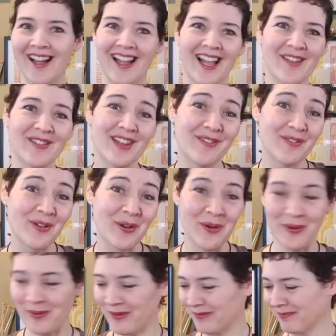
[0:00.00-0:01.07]
I have an FO.
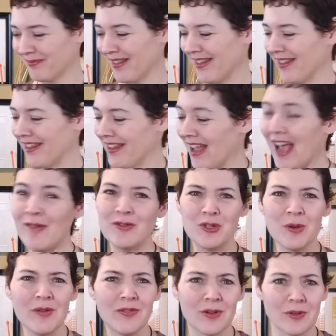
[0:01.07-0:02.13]
I have
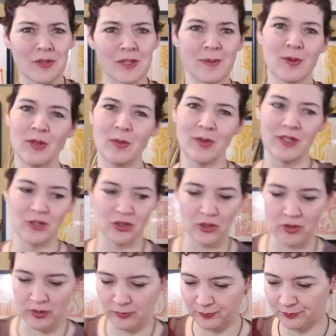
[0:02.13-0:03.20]
2 FOs, but only one to
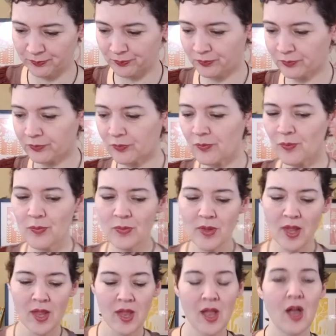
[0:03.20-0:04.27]
show you.
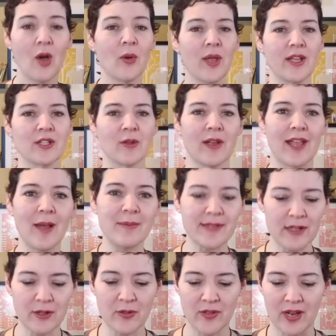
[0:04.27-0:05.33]
Okay, so I kept
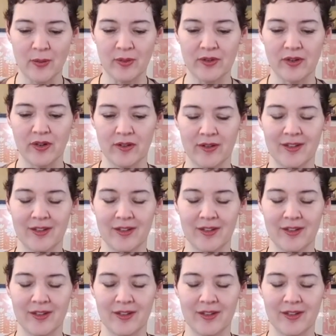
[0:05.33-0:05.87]
telling that I would,